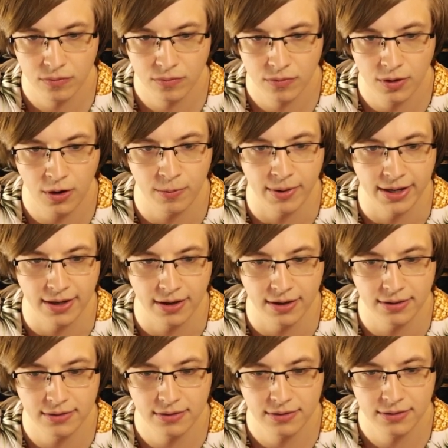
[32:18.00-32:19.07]
Oh my
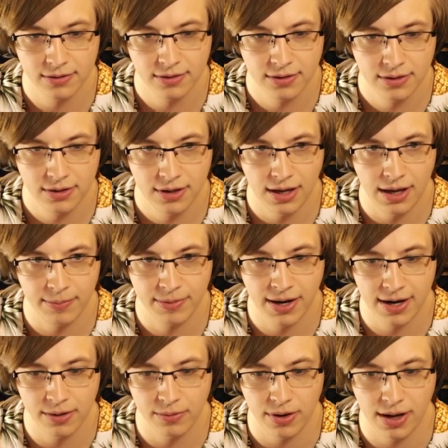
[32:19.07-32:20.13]
god. I'm
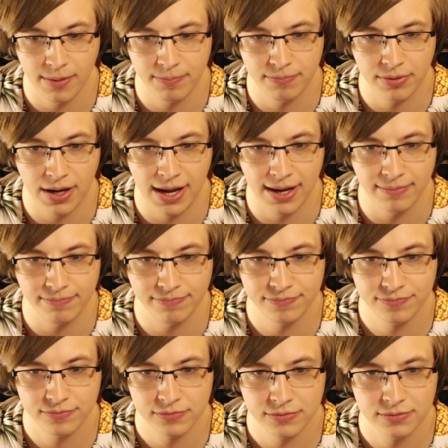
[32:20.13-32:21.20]
kind of, I'm, I,
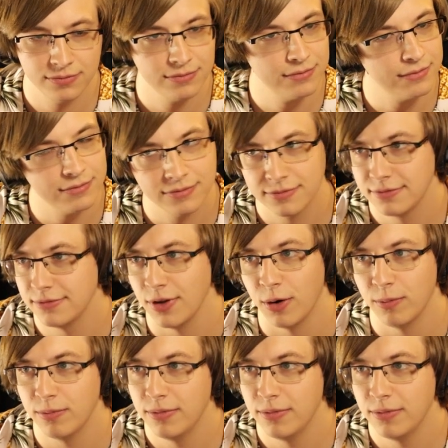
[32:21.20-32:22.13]
nope.